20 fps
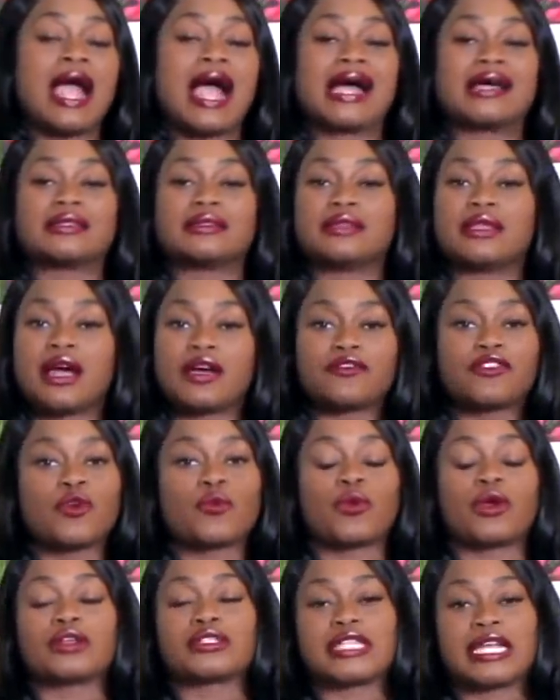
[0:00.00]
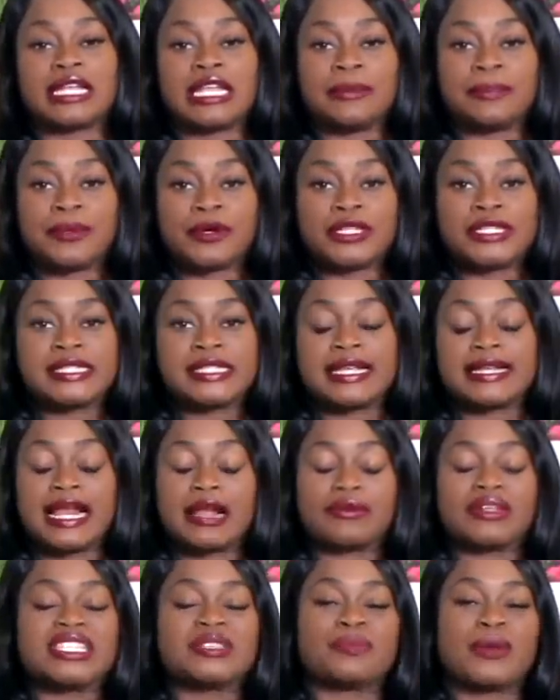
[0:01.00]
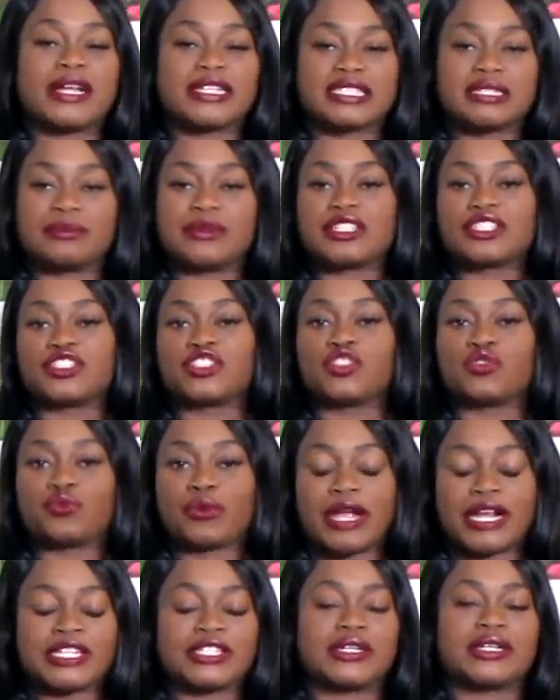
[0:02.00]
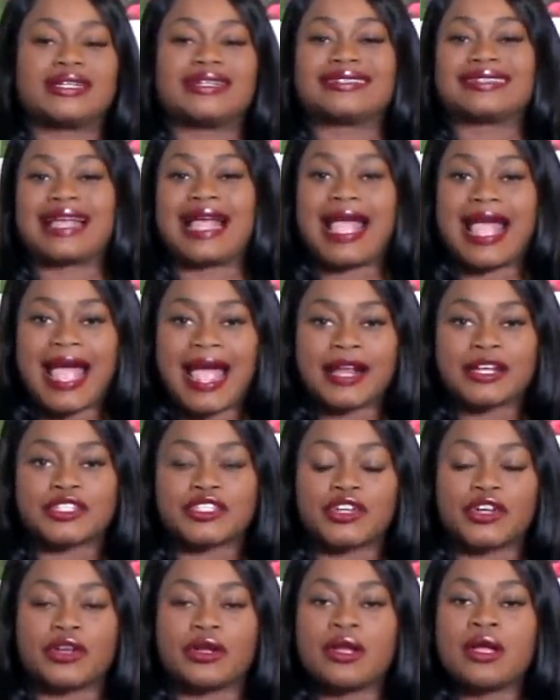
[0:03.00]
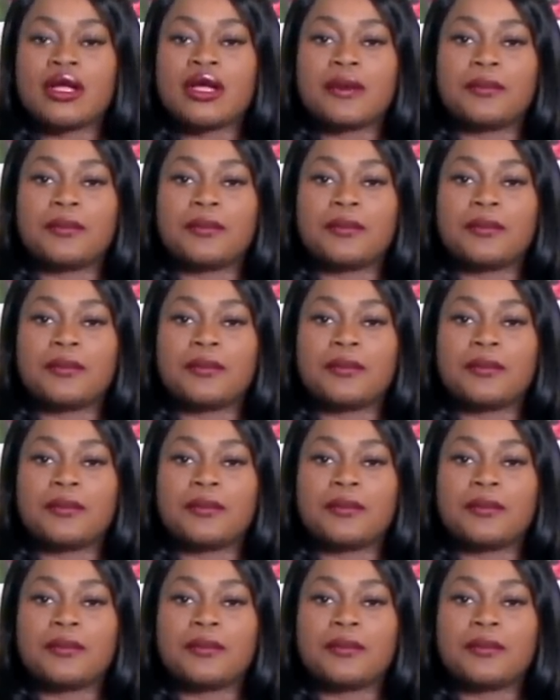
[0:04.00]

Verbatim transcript: I love the work that he puts in. I respect him as a director and as an actor,